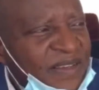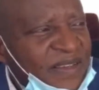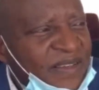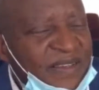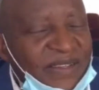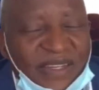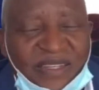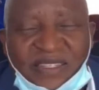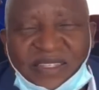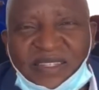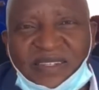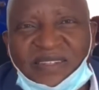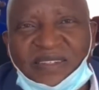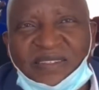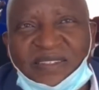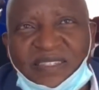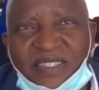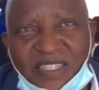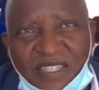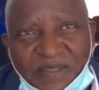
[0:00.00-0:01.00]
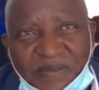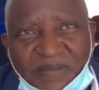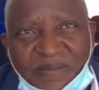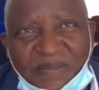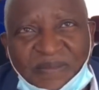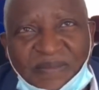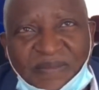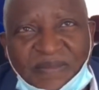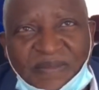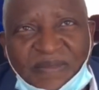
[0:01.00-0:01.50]
task team,
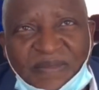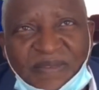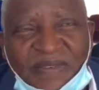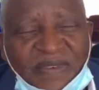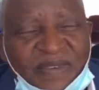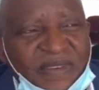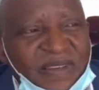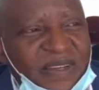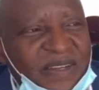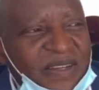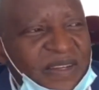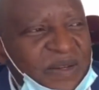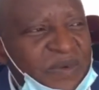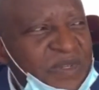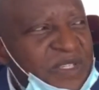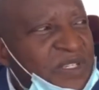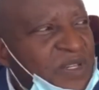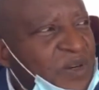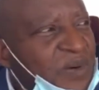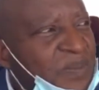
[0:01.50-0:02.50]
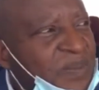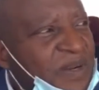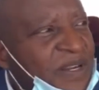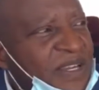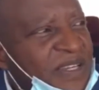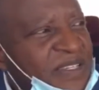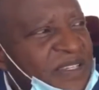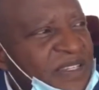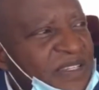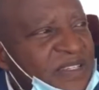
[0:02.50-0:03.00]
which
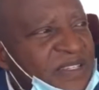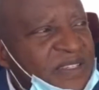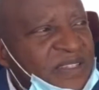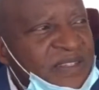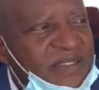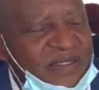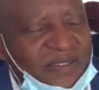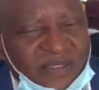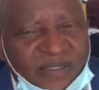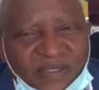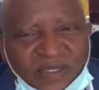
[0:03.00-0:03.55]
comprises